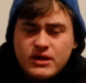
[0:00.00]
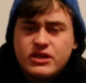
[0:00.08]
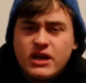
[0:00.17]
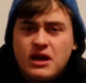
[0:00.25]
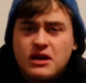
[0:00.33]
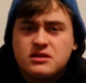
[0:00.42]
my
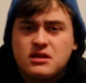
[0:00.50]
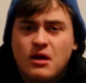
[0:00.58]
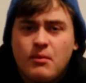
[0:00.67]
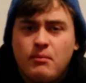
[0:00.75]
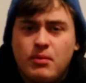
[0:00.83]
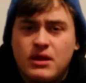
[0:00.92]
chest,
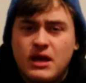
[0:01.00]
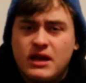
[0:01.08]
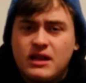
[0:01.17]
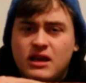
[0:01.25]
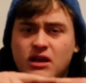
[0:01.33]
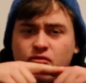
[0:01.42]
but then
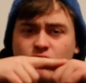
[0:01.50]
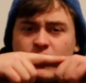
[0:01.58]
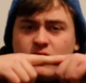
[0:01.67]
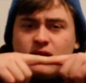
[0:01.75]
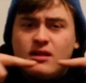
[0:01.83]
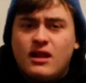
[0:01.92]
it like
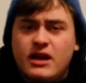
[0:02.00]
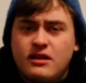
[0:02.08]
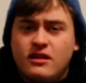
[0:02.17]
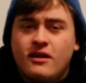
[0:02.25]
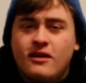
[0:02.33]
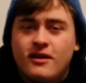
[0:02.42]
created a
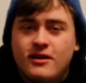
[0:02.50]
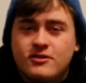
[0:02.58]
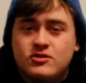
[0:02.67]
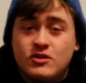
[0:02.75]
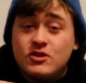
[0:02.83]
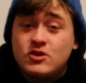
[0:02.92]
line,
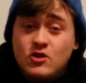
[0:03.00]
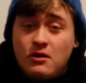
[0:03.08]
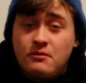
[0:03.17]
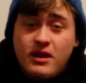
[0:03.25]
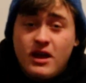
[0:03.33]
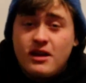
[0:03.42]
So it
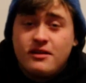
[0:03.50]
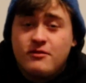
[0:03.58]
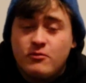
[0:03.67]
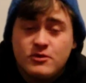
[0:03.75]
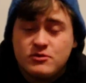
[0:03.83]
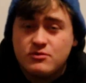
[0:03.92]
stopped
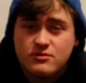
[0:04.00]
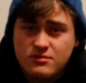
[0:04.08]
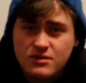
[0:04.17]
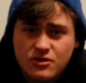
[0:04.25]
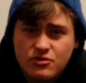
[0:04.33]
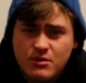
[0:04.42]
dead, which
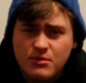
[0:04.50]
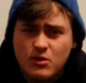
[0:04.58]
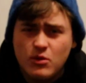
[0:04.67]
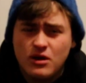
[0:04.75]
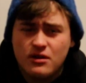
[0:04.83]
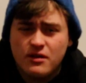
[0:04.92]
was
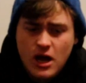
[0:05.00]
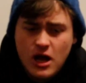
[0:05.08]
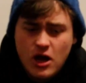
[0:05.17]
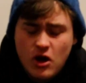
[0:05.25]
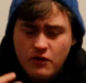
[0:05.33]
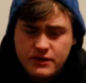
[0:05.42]
extremely weird.
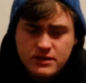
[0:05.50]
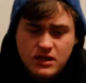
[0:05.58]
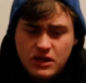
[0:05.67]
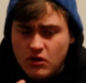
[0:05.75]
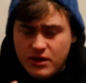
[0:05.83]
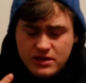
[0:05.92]

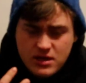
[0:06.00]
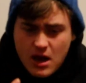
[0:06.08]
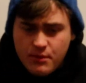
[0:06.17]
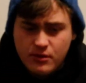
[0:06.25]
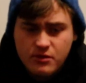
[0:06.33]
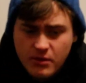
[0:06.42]
Obviously, all this
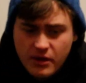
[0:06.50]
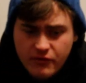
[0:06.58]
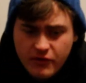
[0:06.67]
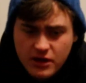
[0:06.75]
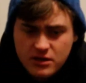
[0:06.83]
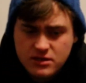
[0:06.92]
happened to my
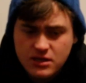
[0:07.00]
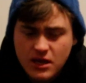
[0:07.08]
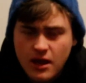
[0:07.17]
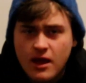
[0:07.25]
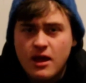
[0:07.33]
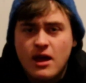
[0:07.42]
face.